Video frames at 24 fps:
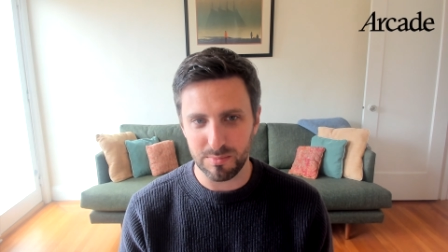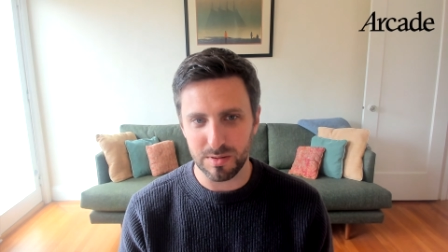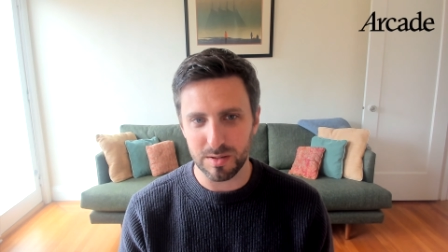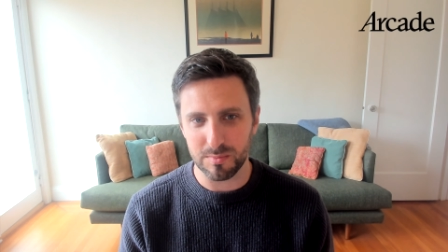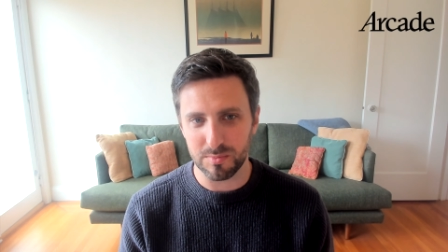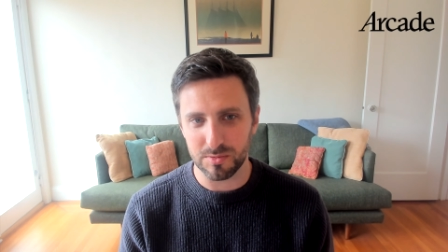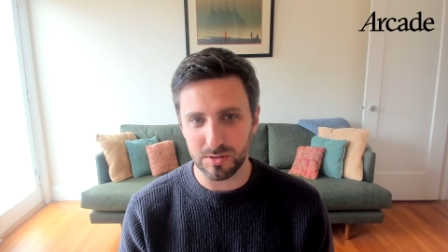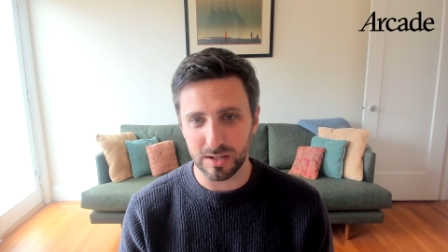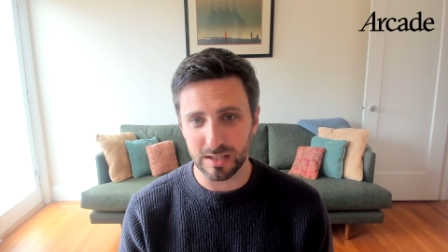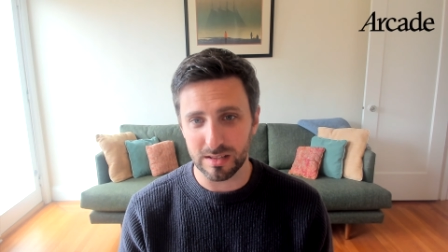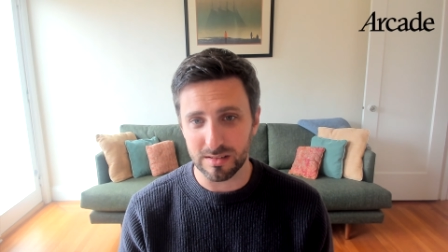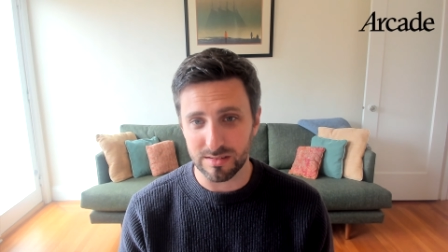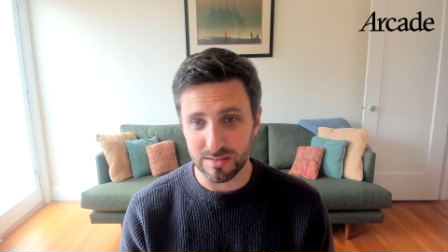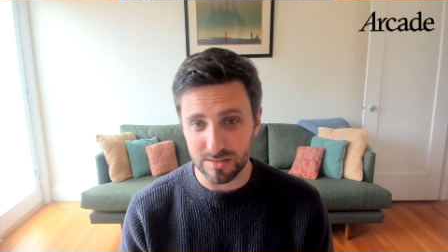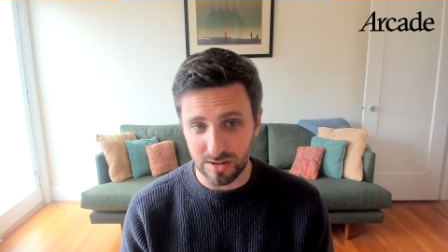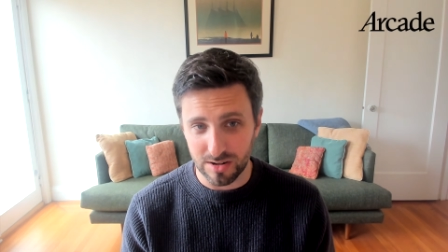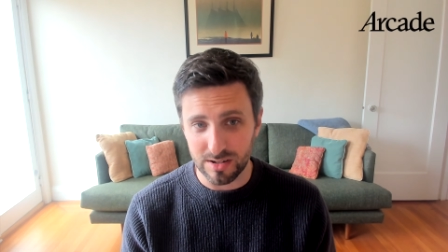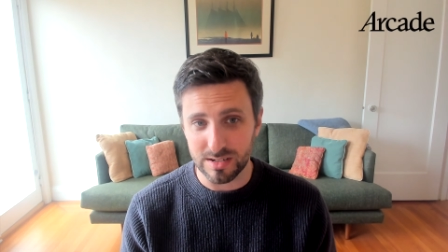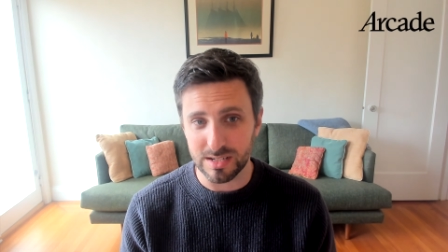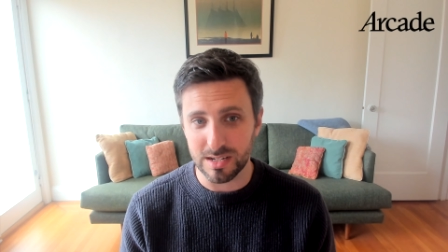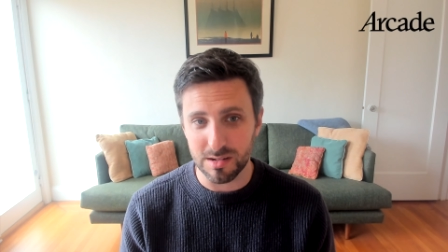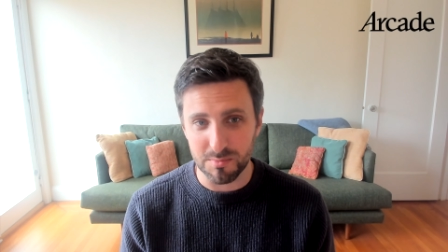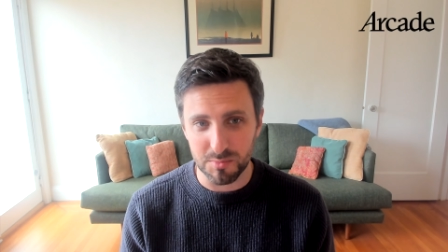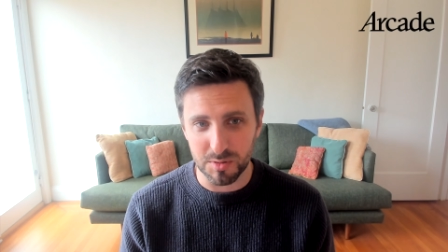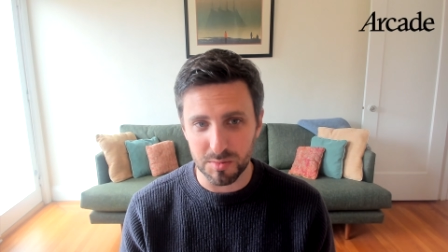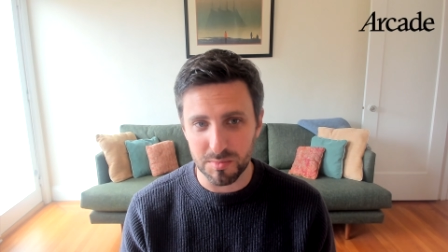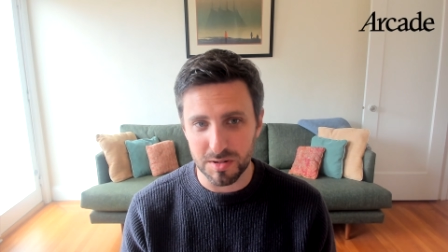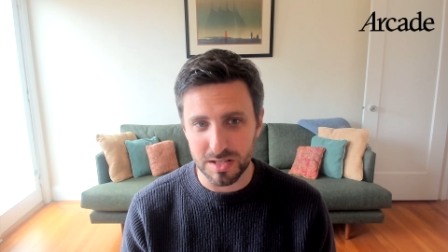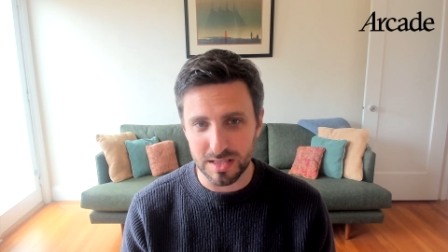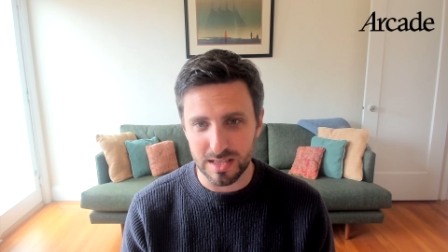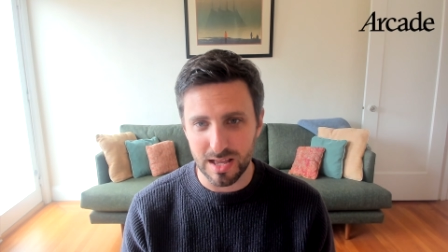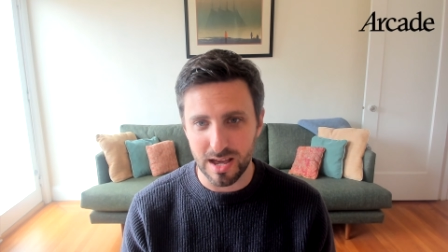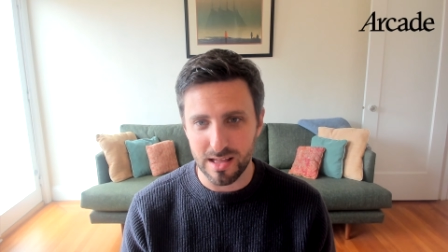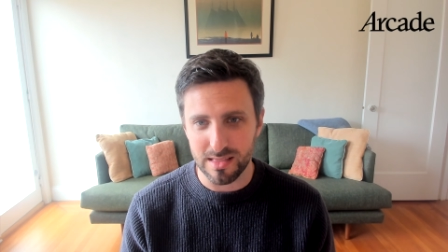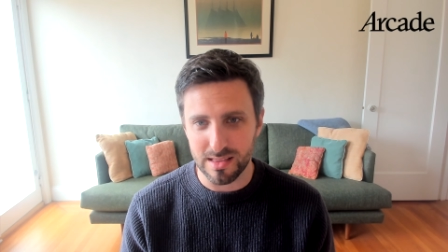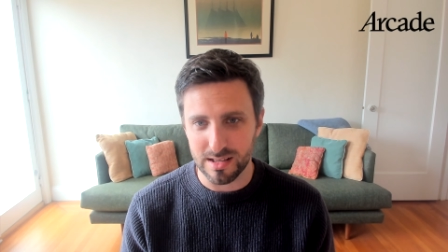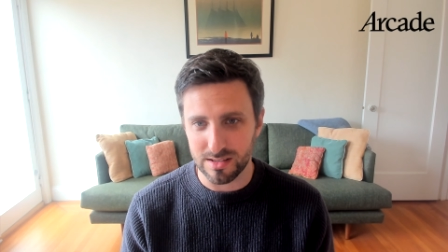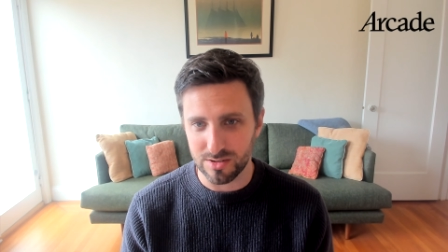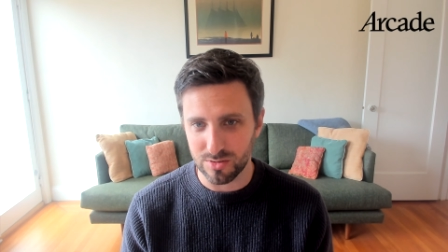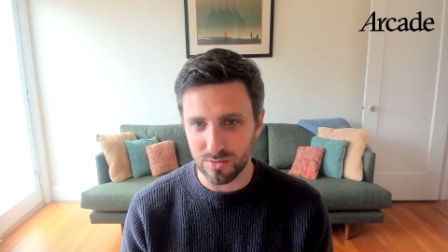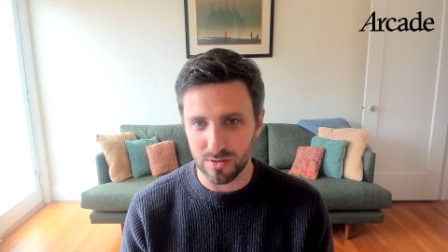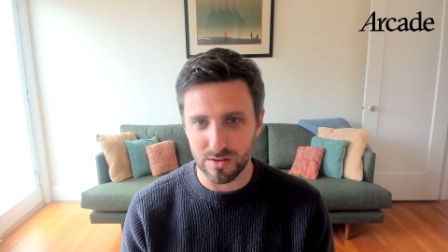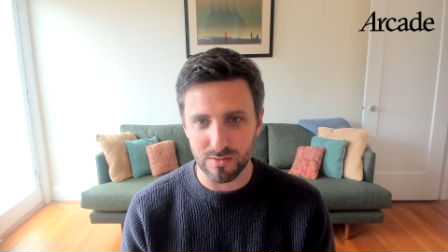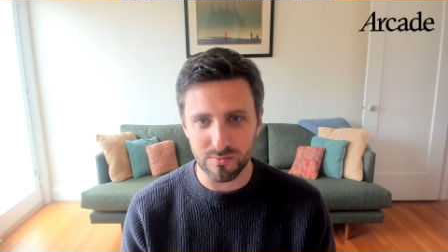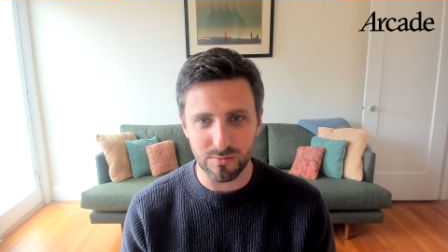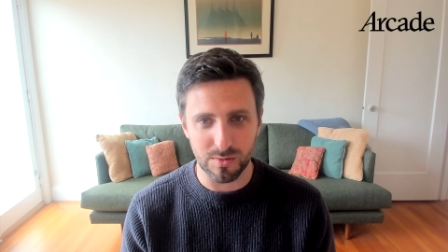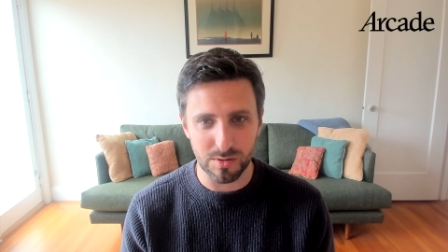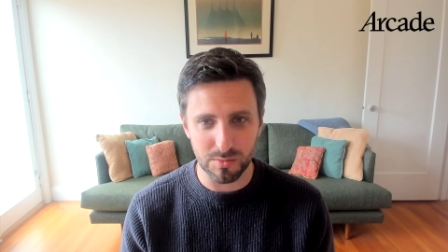People can start to implement that. That's
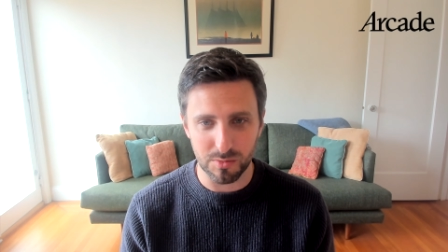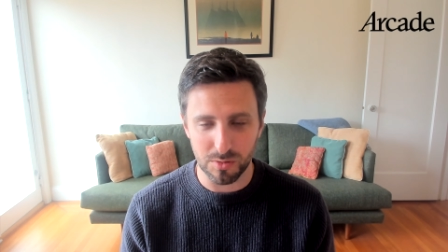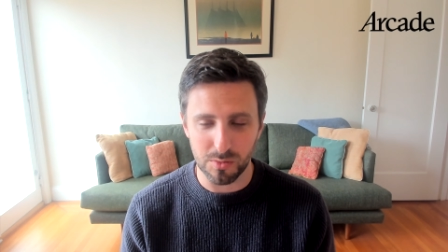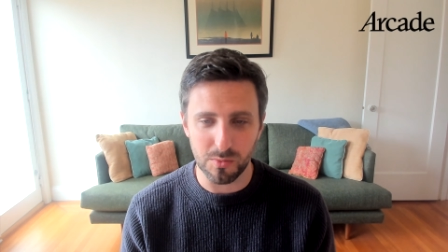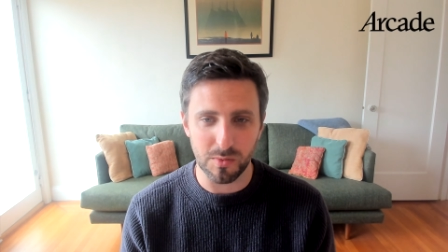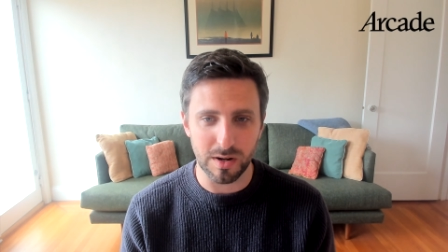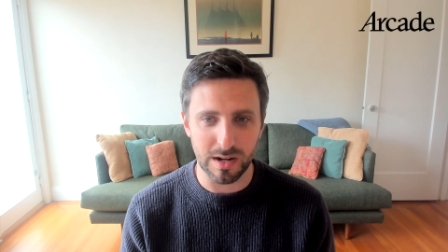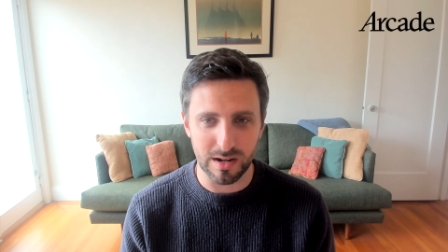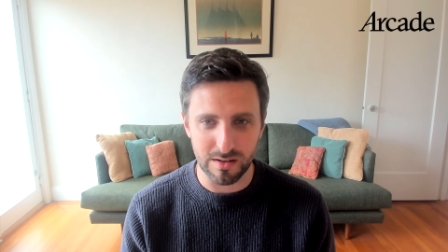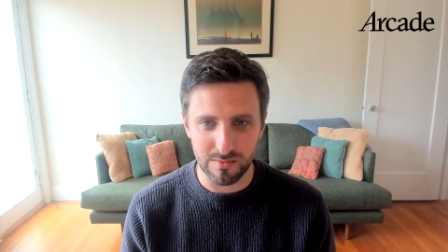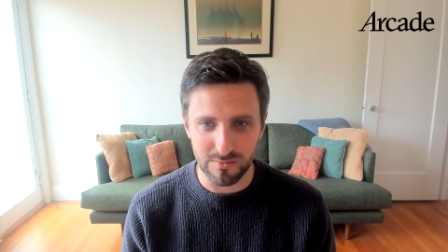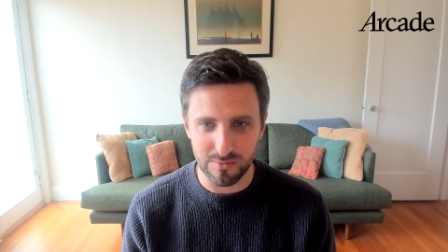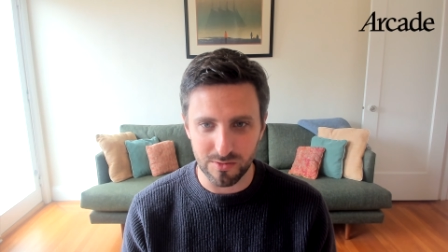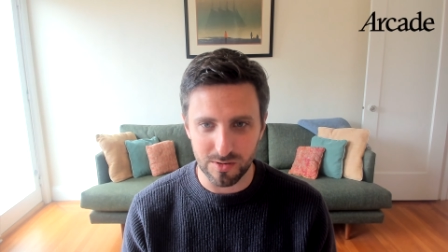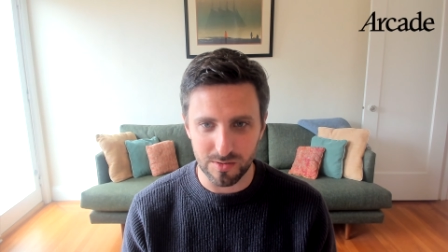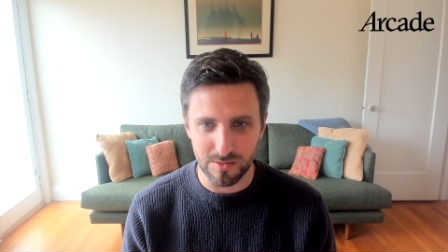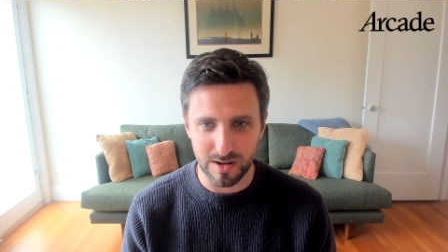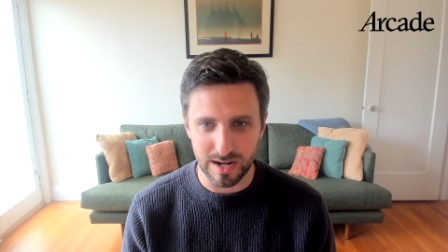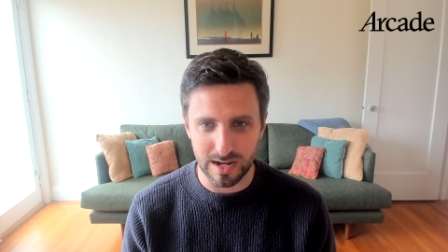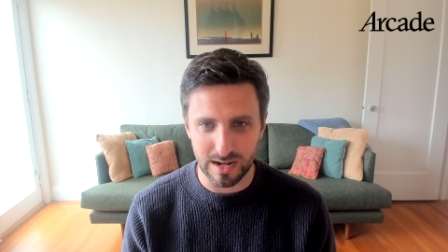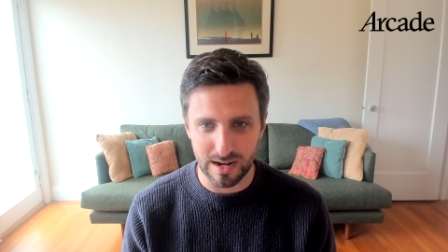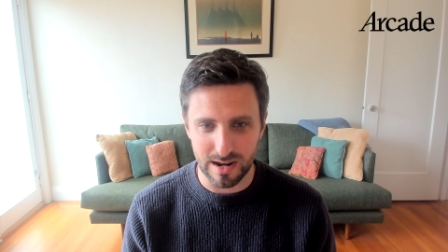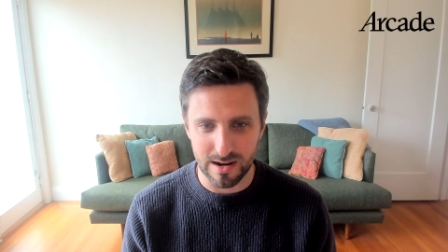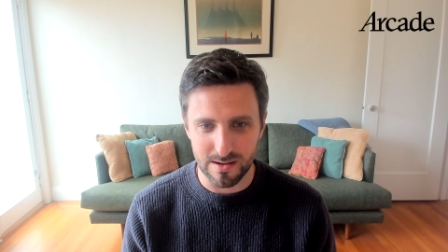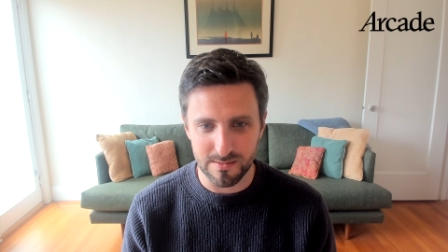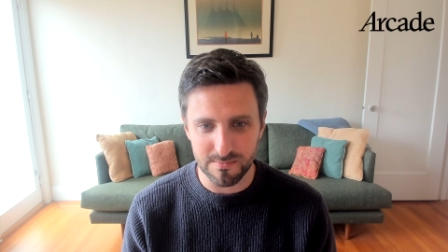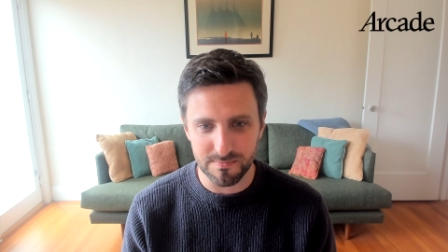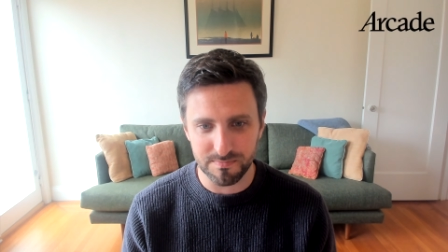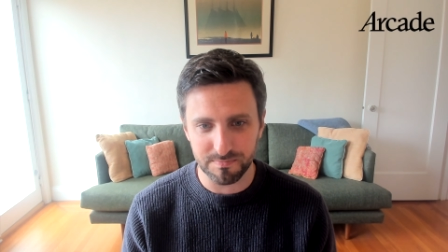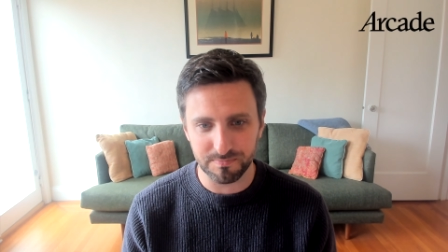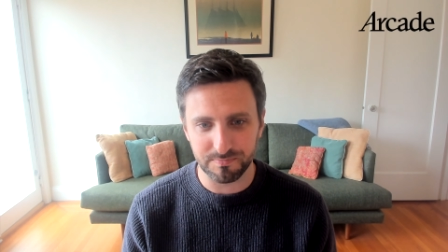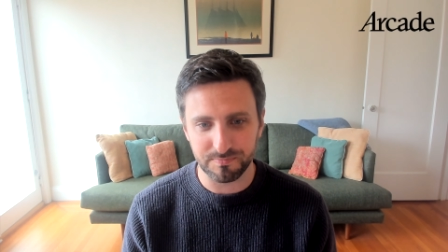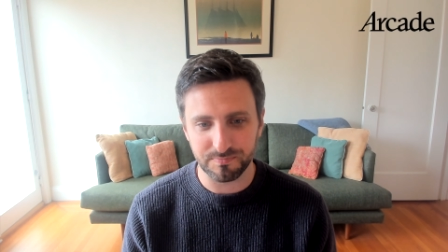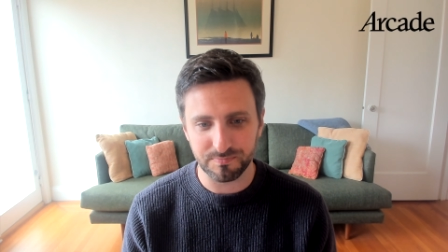sort of what we're waiting for right now.